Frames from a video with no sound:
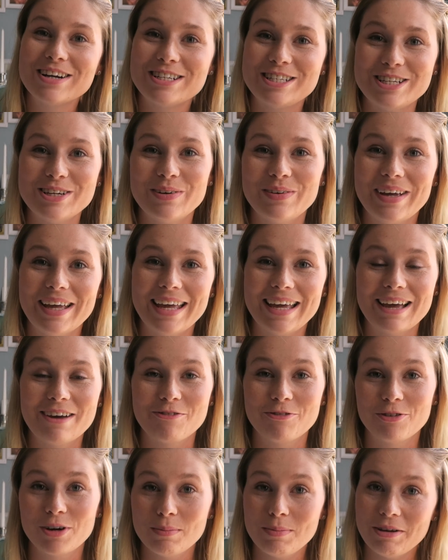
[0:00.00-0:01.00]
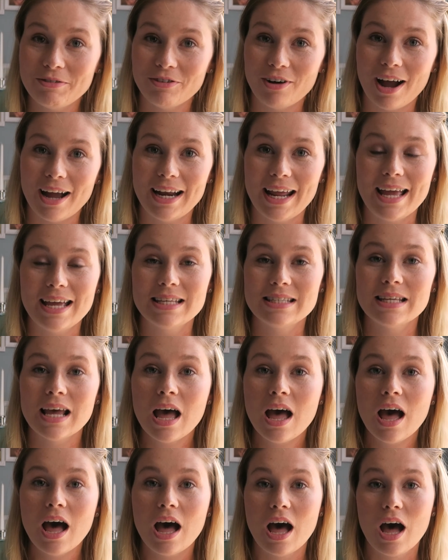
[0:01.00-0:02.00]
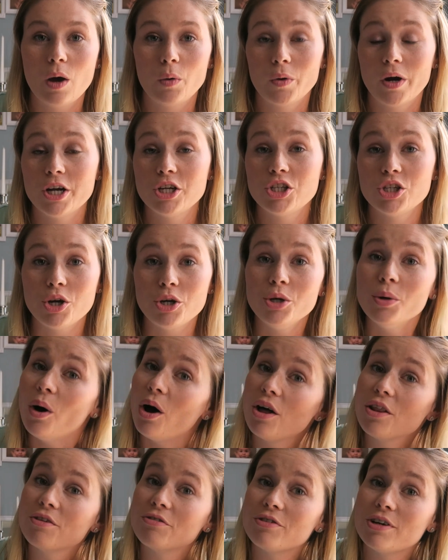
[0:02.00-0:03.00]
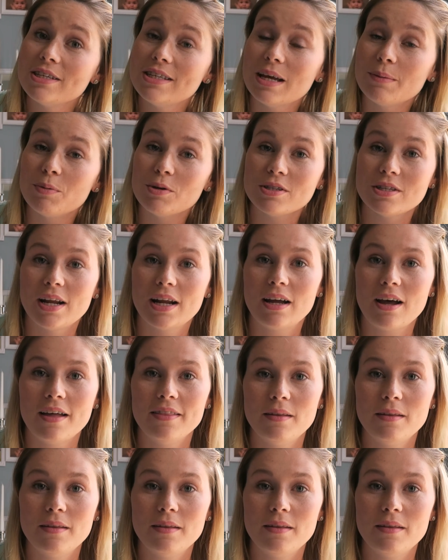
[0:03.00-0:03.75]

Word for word: doing Freebie Fridays where I show you all the free samples that I got